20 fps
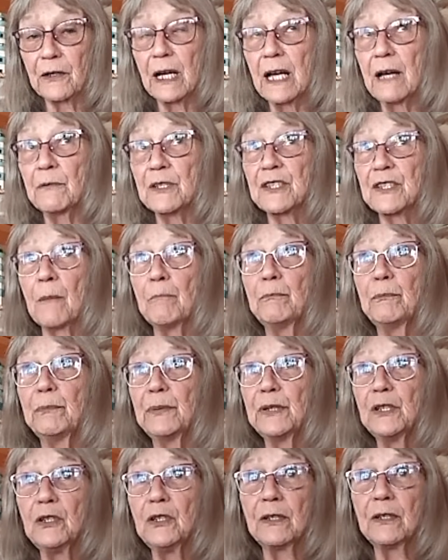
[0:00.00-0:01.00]
It was a
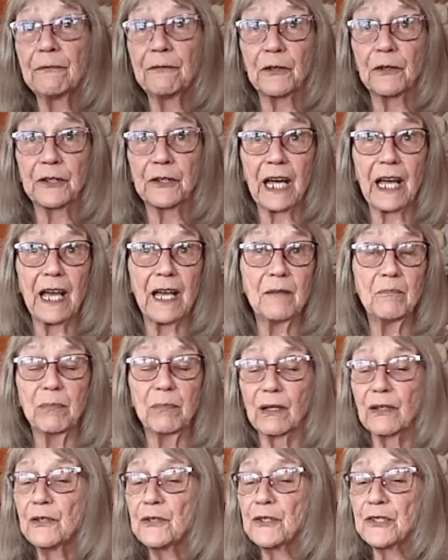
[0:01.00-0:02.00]
beautiful day,
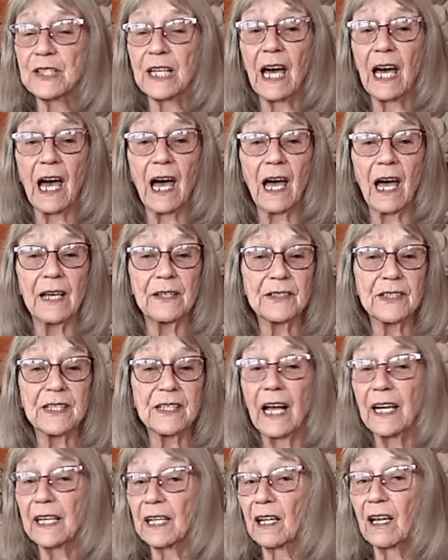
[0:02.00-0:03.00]
blue skies,
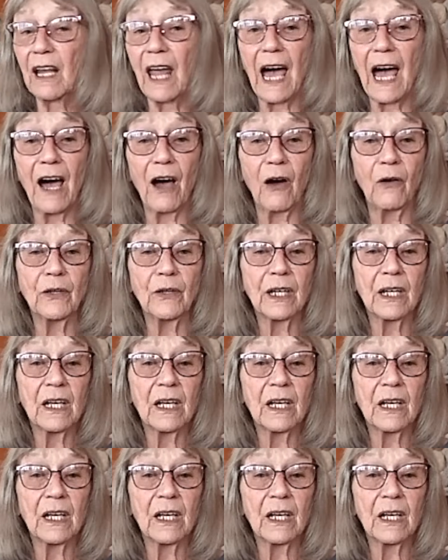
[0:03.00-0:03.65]
not a cloud.